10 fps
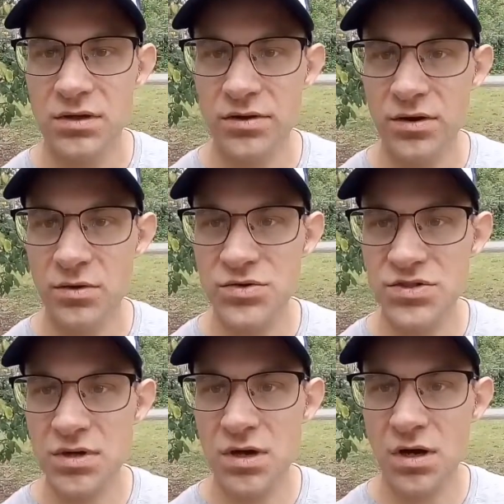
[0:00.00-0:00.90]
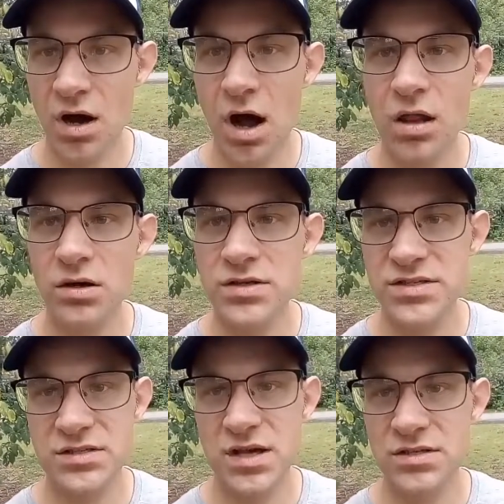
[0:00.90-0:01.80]
those
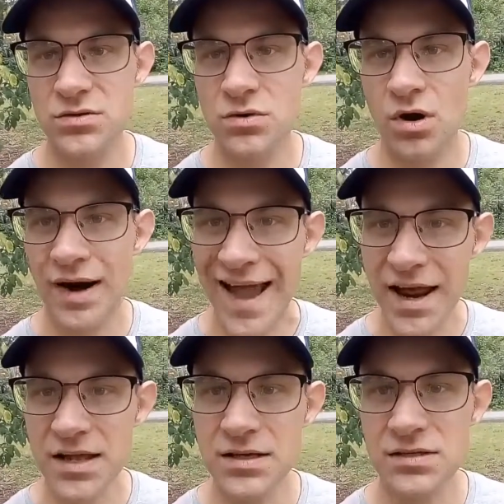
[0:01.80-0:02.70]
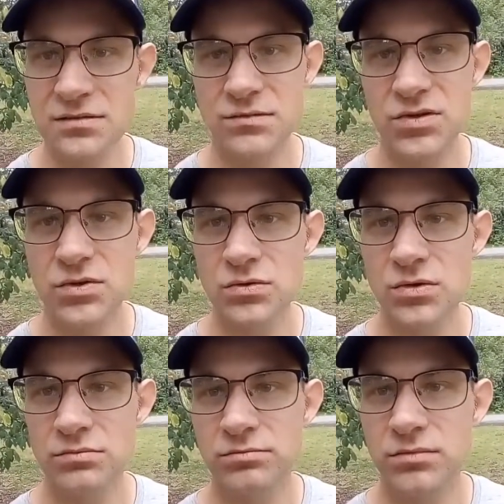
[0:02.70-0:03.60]
colors that you are adding to
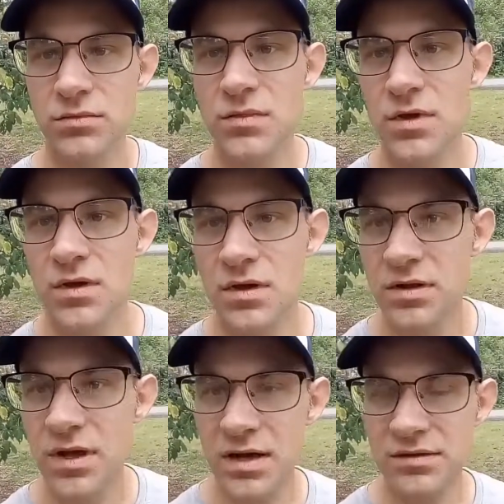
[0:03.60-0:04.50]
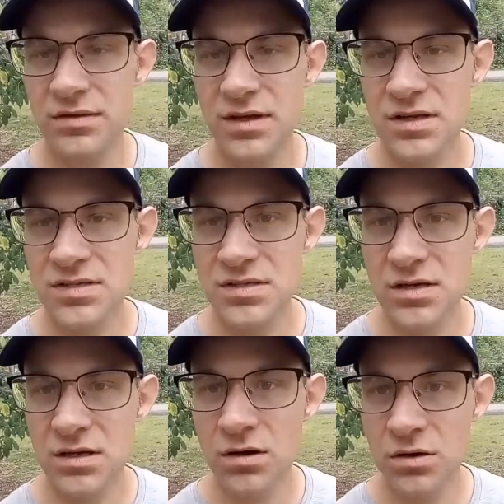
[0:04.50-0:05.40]
that is
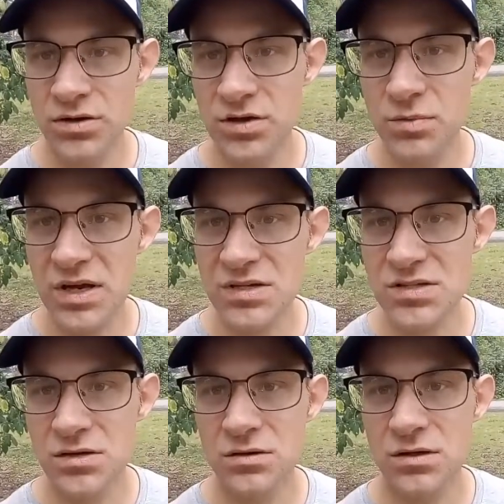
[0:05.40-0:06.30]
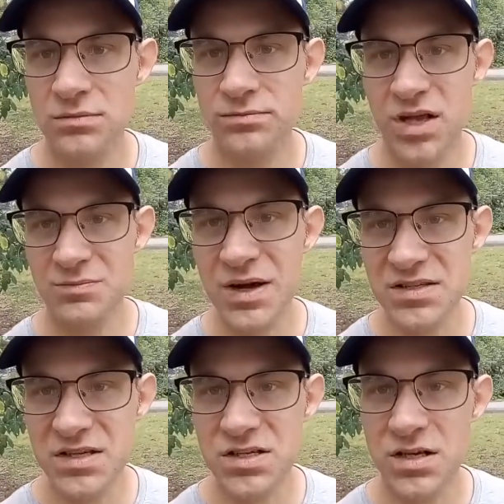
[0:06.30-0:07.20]
going to be, so it might
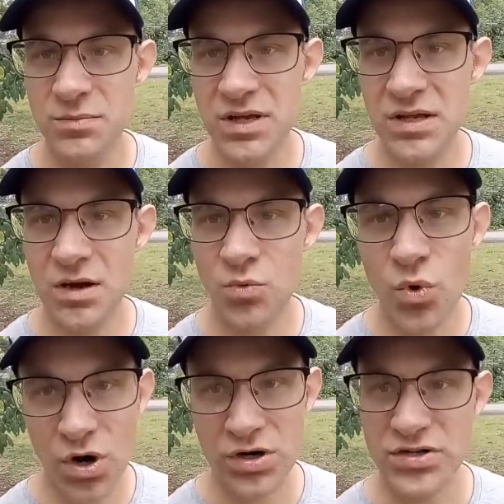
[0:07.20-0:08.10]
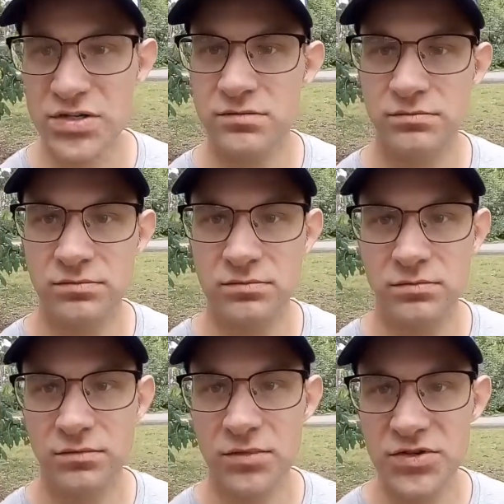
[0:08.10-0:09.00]
actually be worse
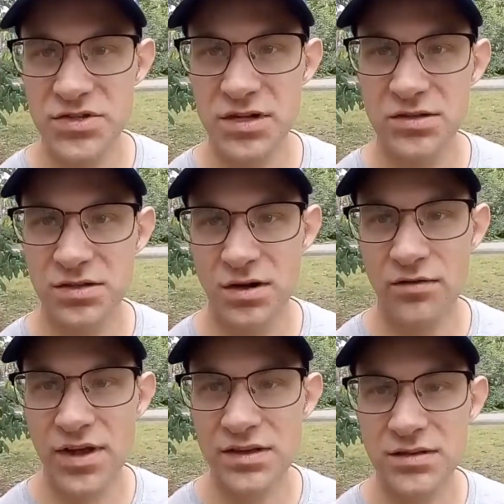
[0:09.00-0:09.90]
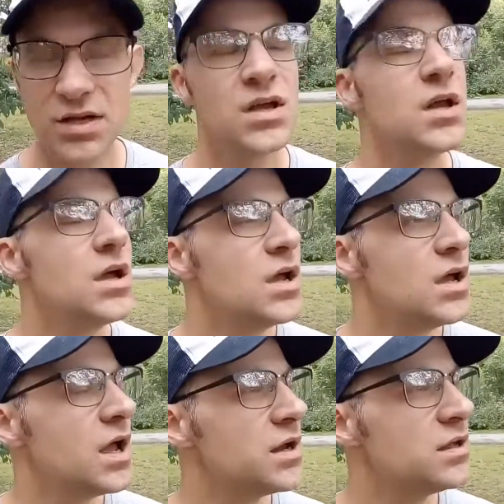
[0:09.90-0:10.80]
result of that.
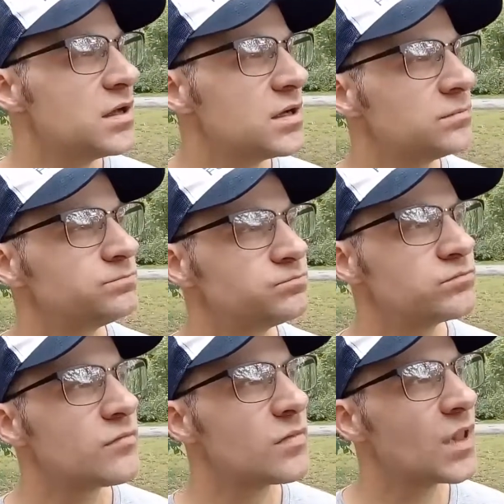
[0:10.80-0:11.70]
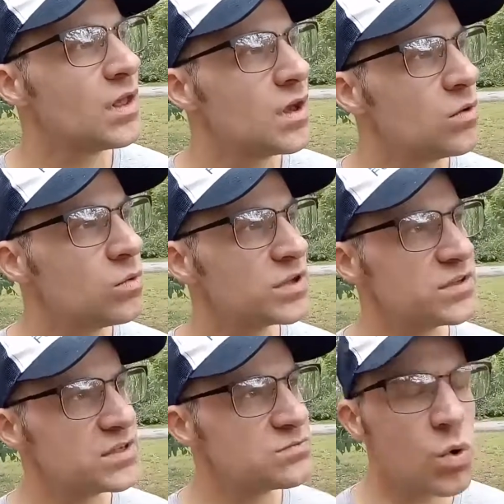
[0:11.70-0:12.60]
And what
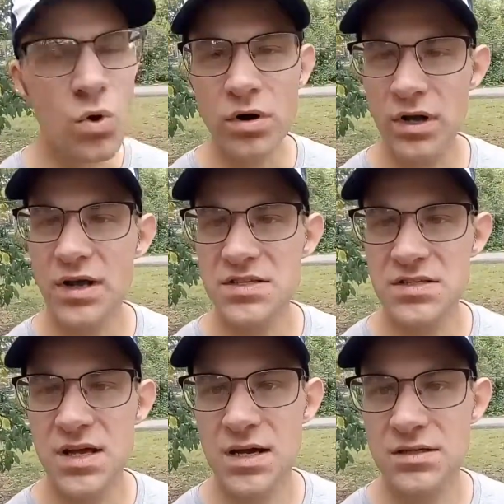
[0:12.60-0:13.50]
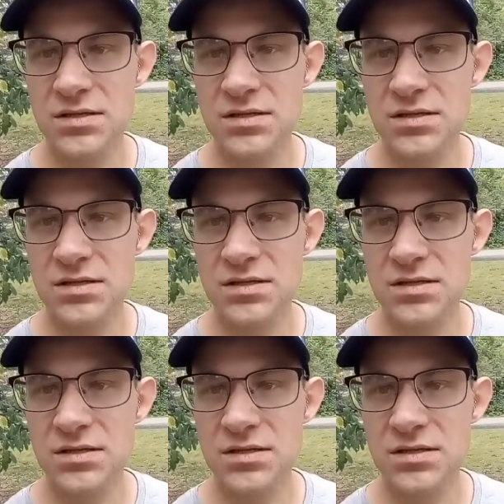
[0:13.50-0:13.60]
is more is that